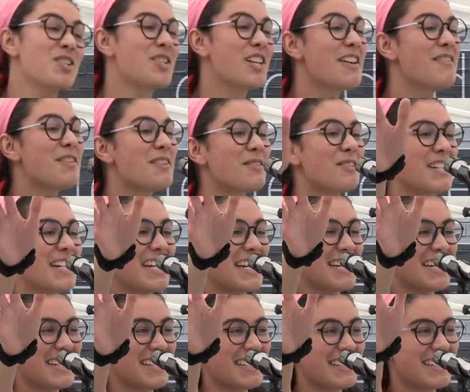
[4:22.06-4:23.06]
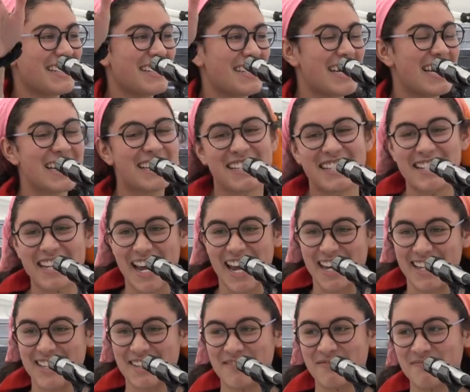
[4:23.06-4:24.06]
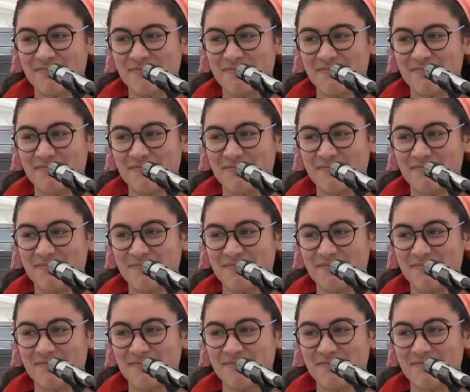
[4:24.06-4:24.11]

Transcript: Chivalry is dead.